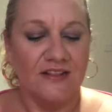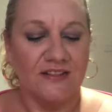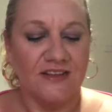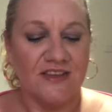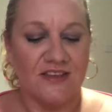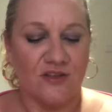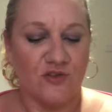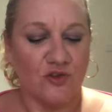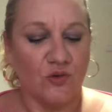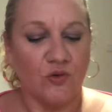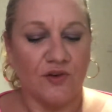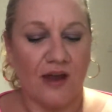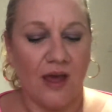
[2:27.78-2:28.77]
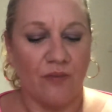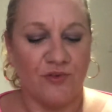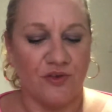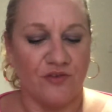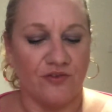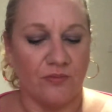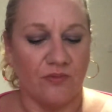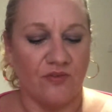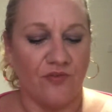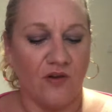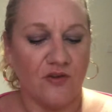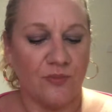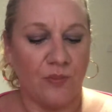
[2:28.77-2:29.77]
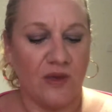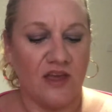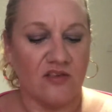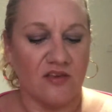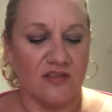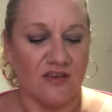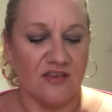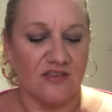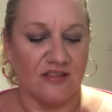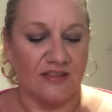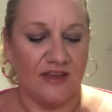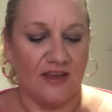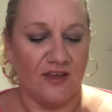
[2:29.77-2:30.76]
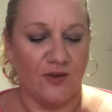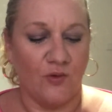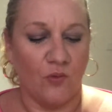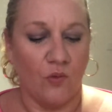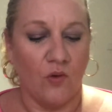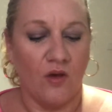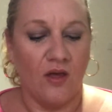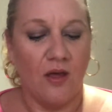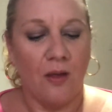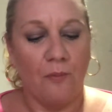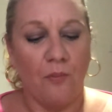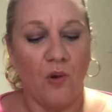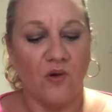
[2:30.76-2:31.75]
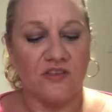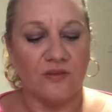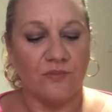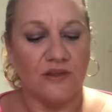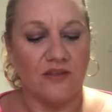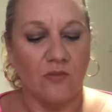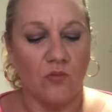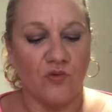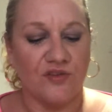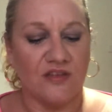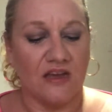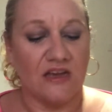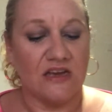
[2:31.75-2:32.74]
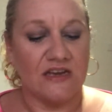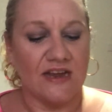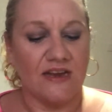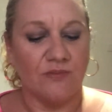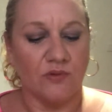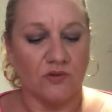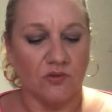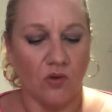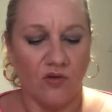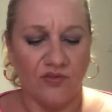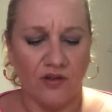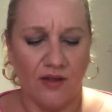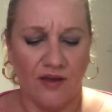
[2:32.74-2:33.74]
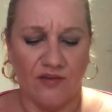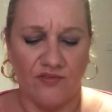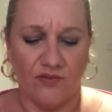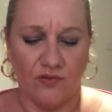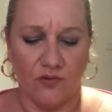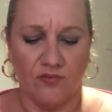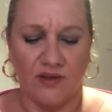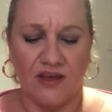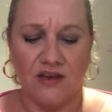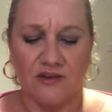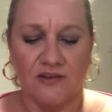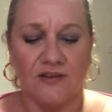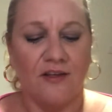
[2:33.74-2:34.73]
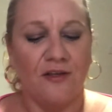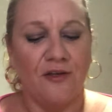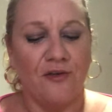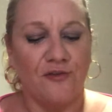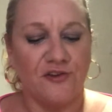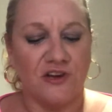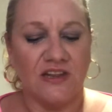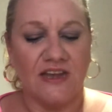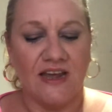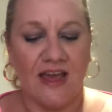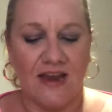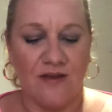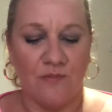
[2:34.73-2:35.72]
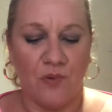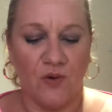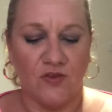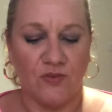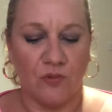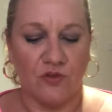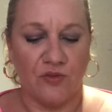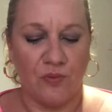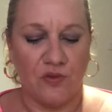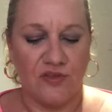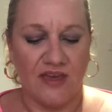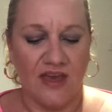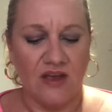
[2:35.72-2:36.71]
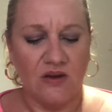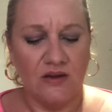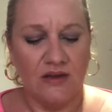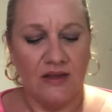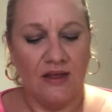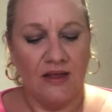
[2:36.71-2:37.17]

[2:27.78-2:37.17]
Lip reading: Lisa Jewell grabs you from the first page and doesn't let you go. Possibly the most incredible novel I've ever read. Thrilling and impossible to put down.